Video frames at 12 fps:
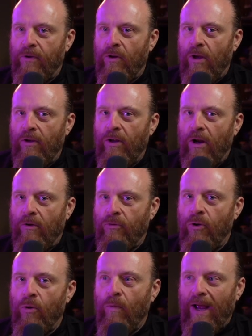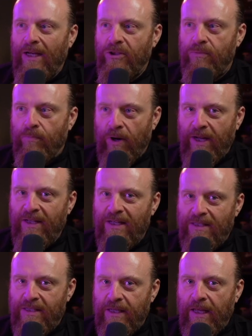you know new age
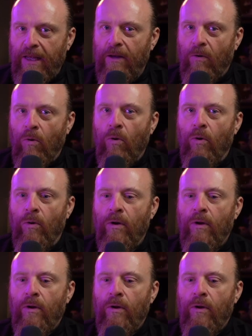pregnancy or